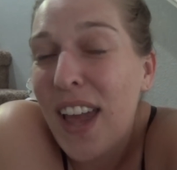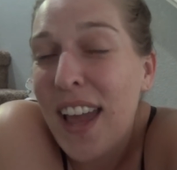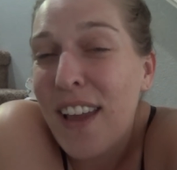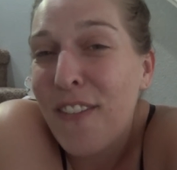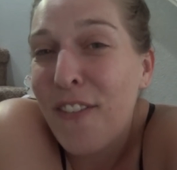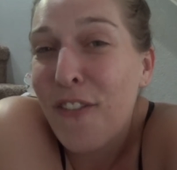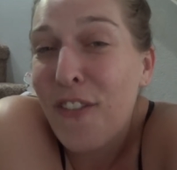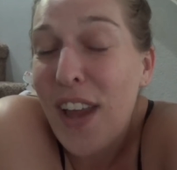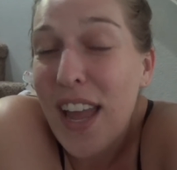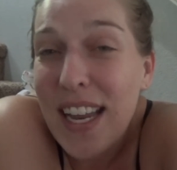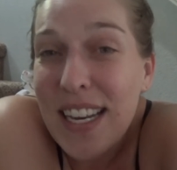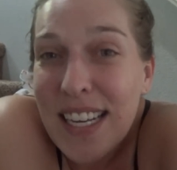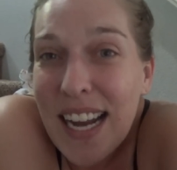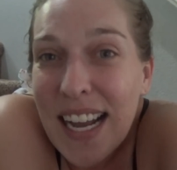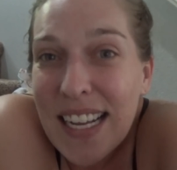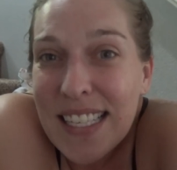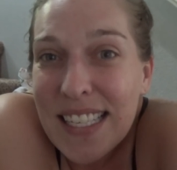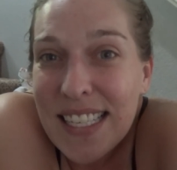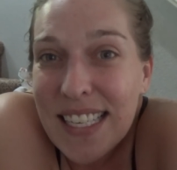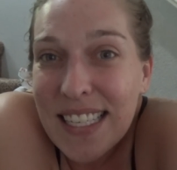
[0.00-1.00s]
a
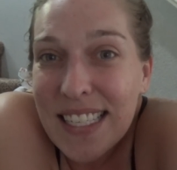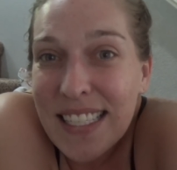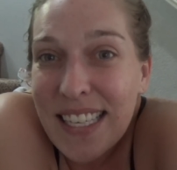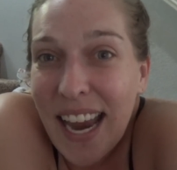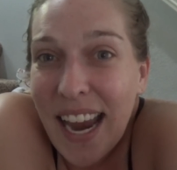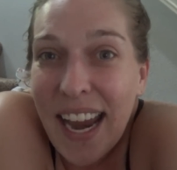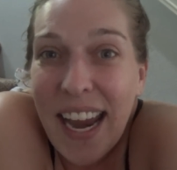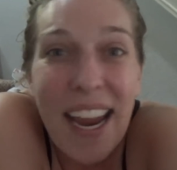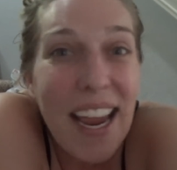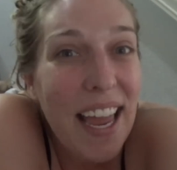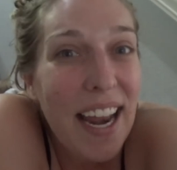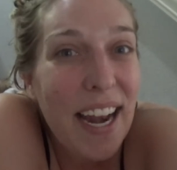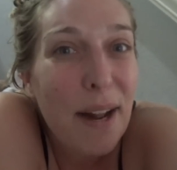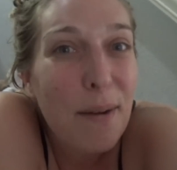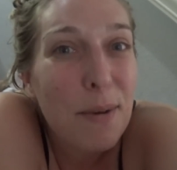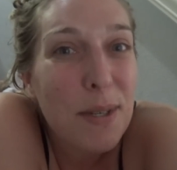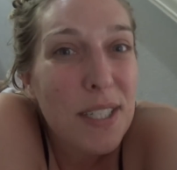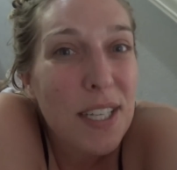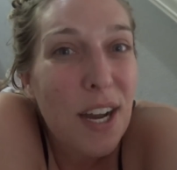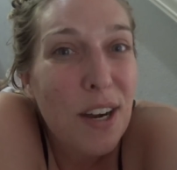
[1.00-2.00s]
fantastic day and I
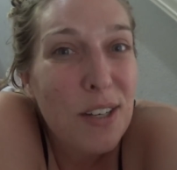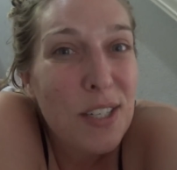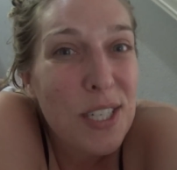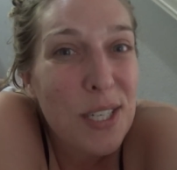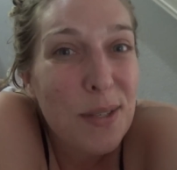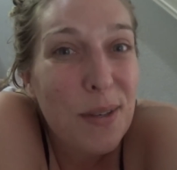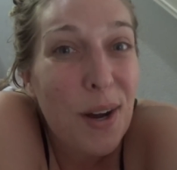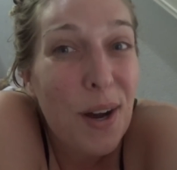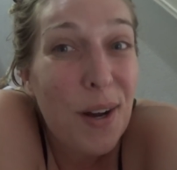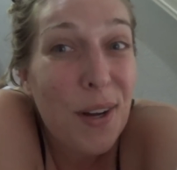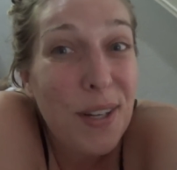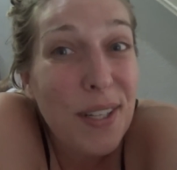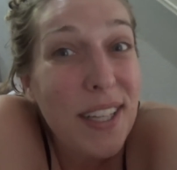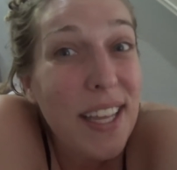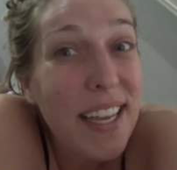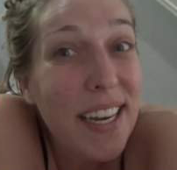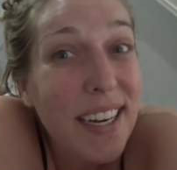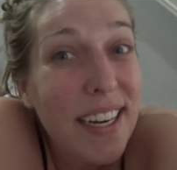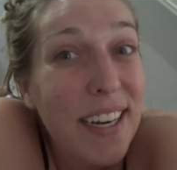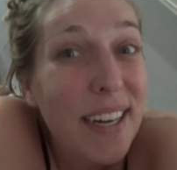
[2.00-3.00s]
will talk to you all
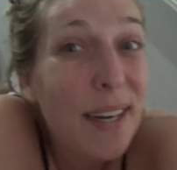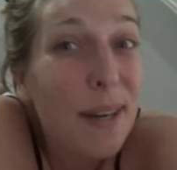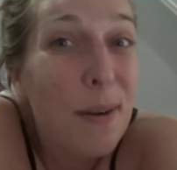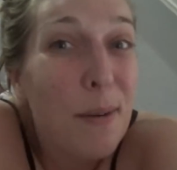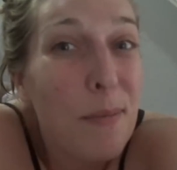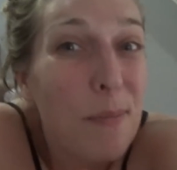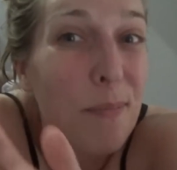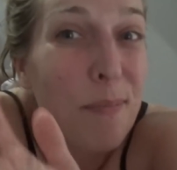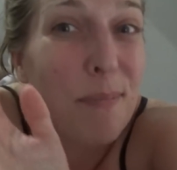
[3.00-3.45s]
later.